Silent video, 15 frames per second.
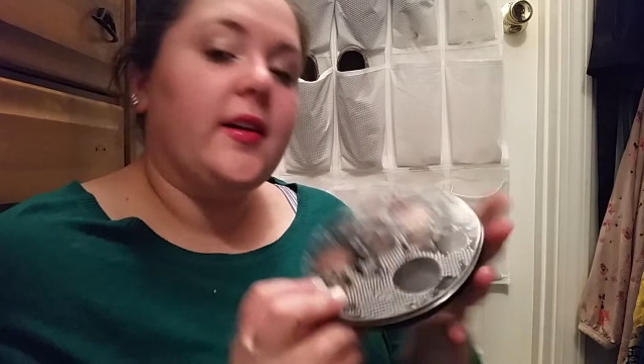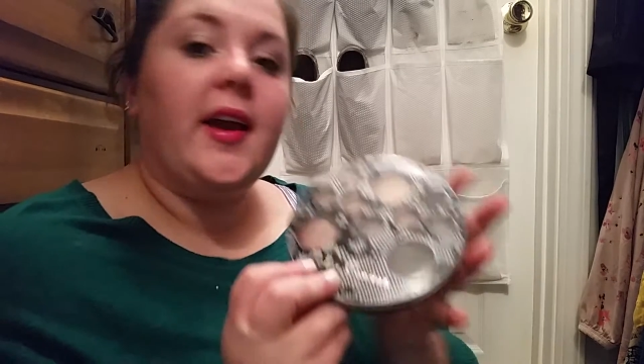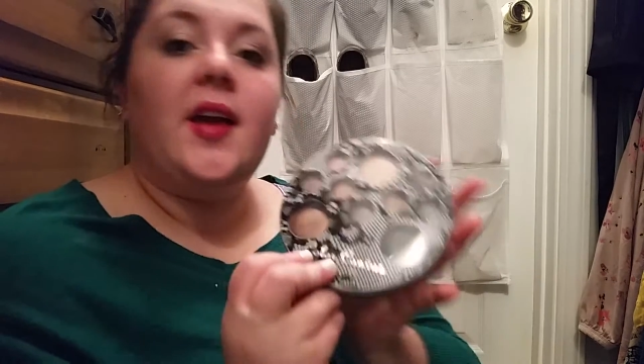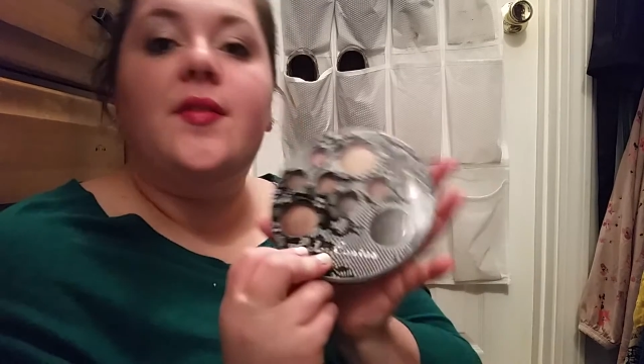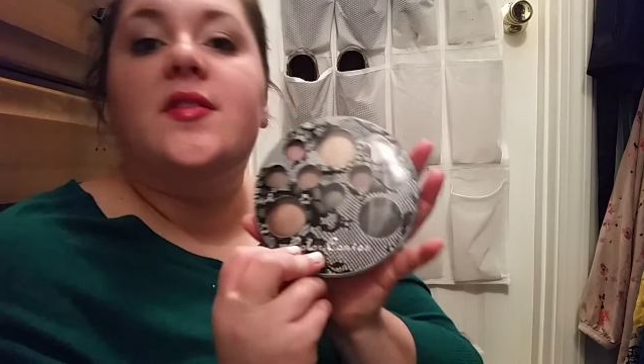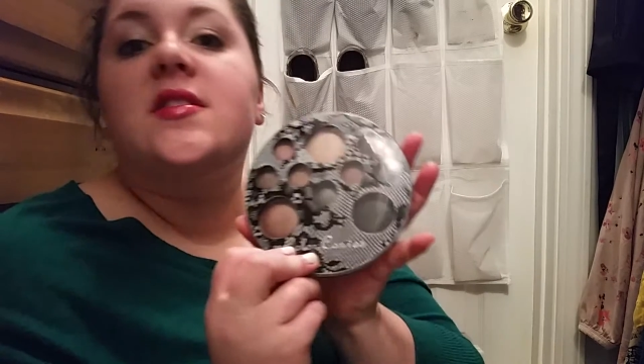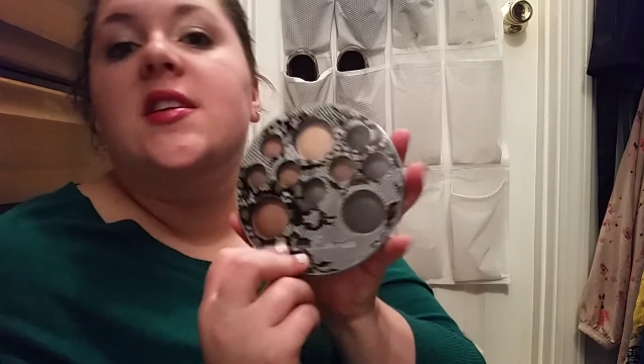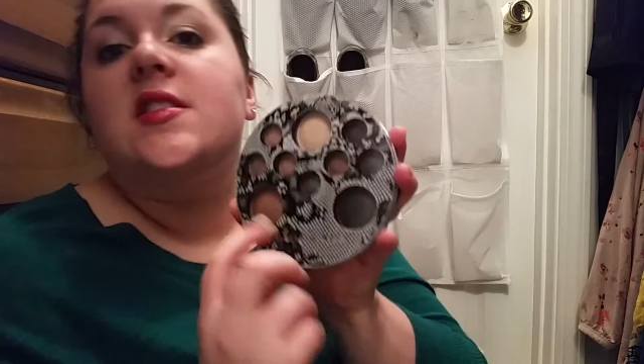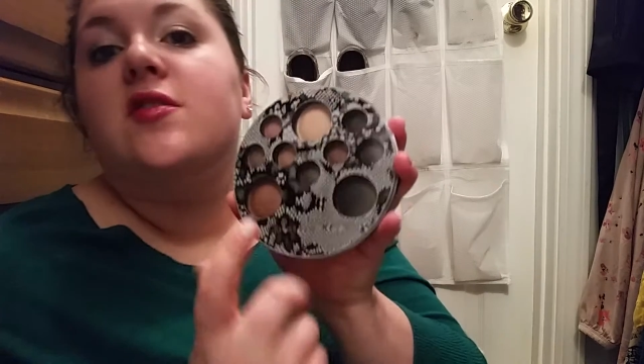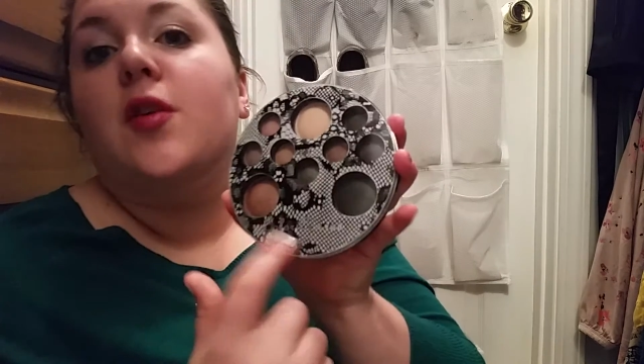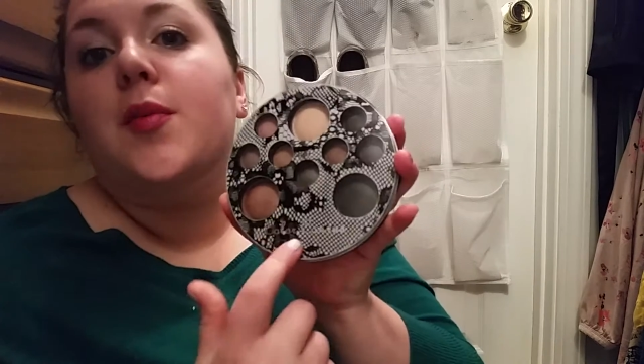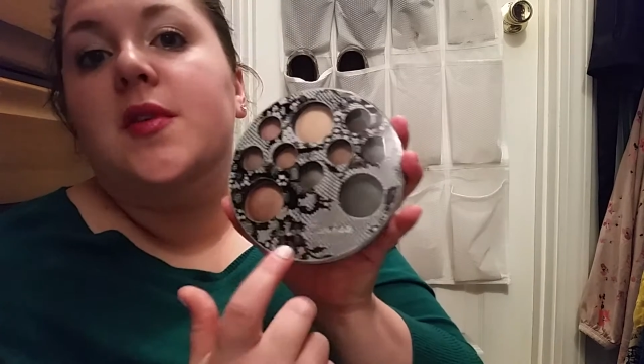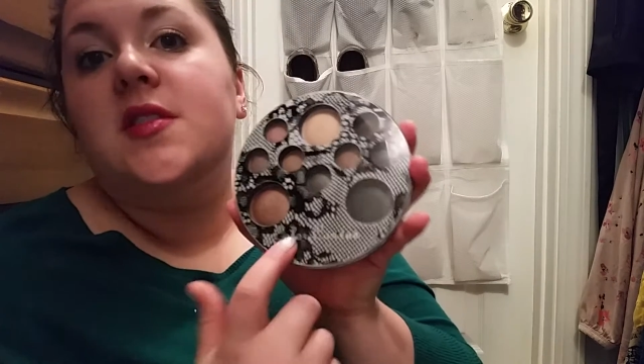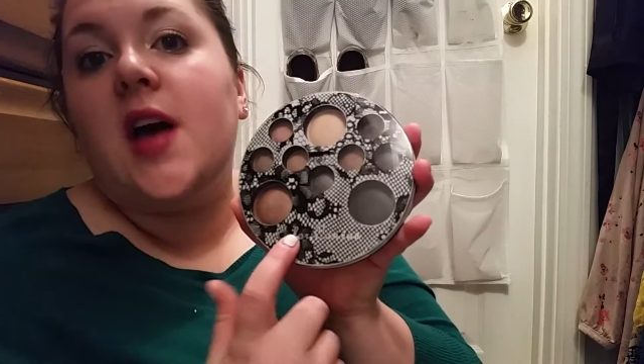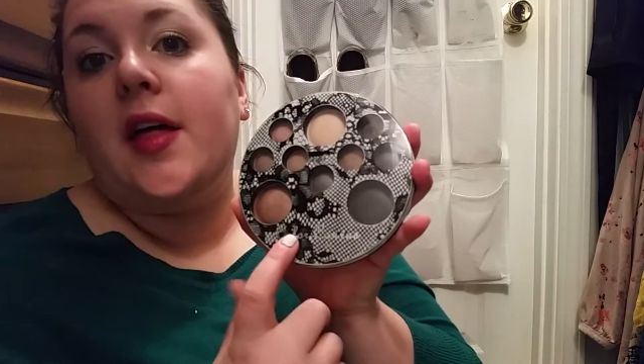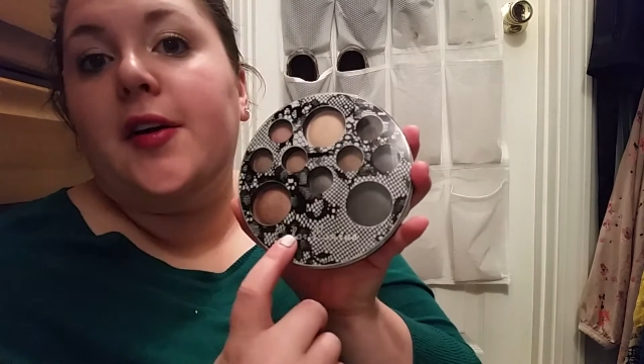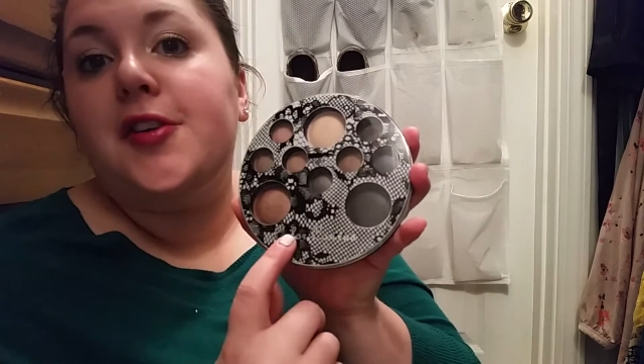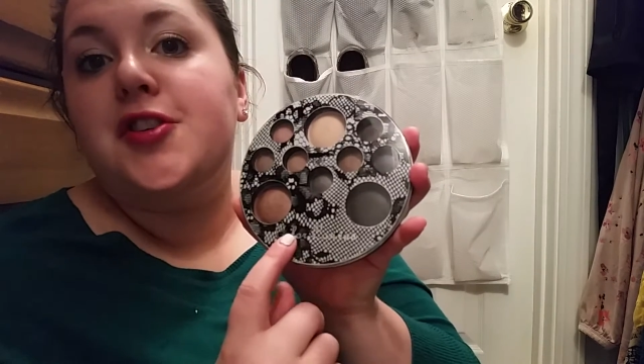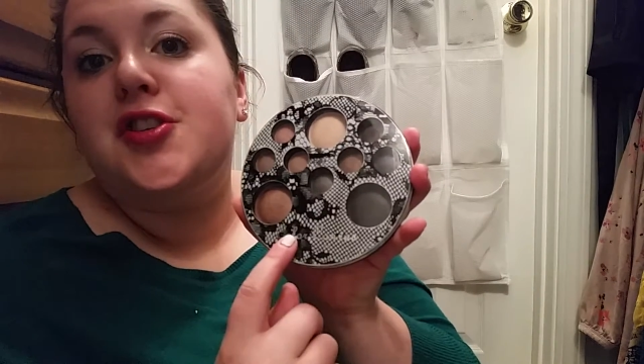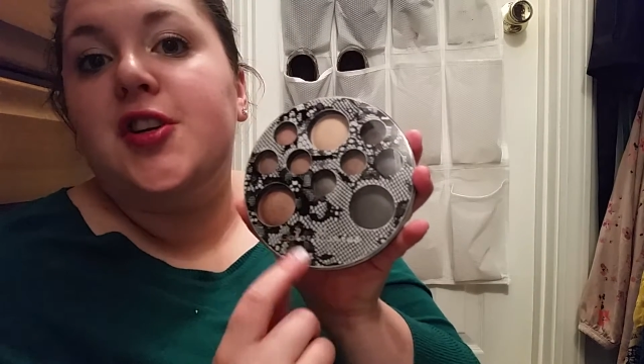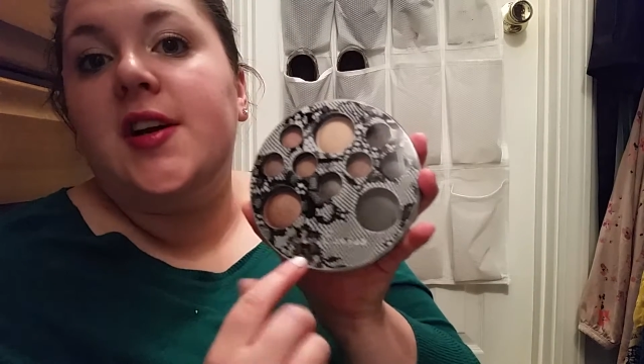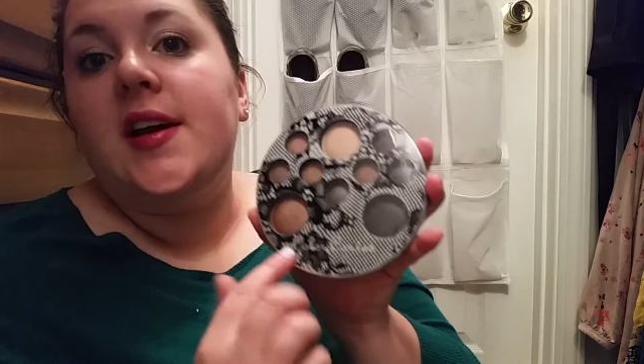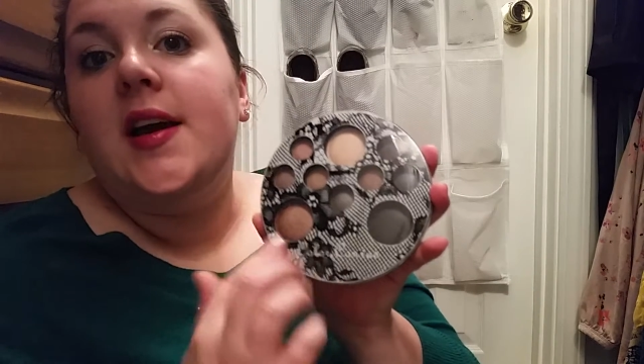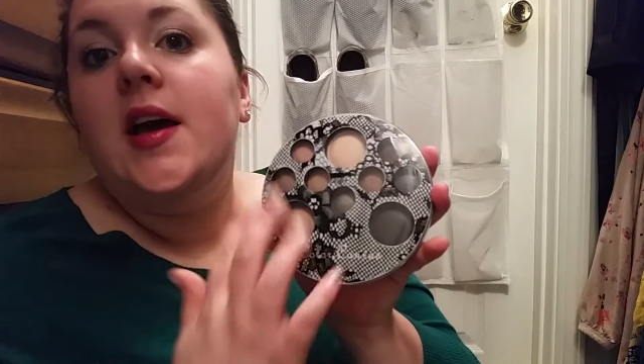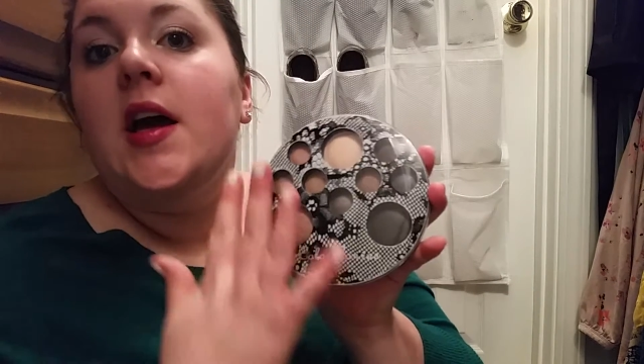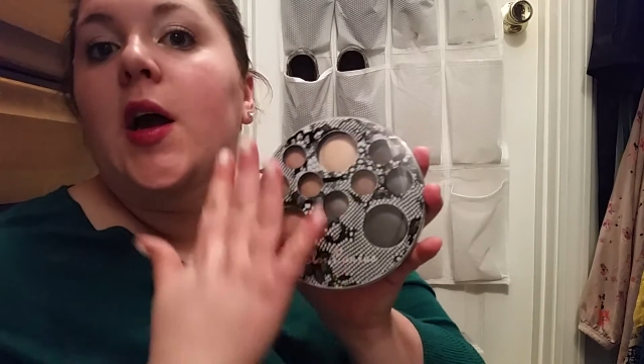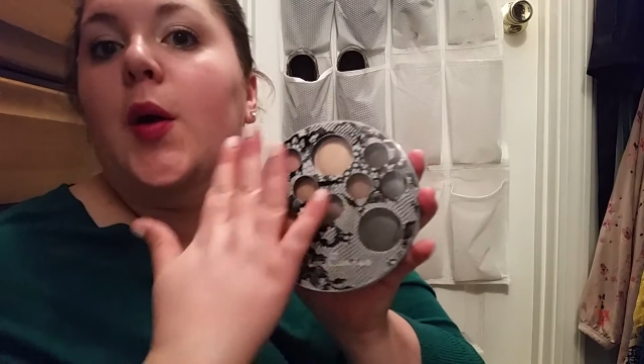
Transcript: canvases from the Dollar Tree.